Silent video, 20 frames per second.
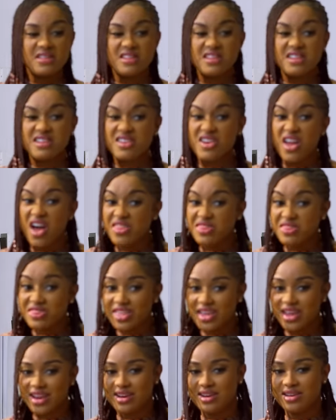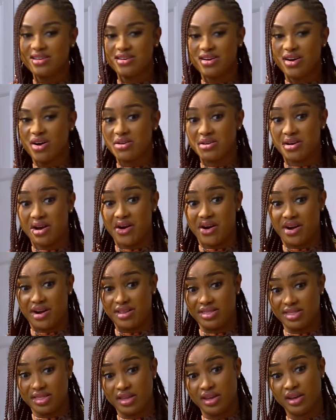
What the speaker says: Nothing on earth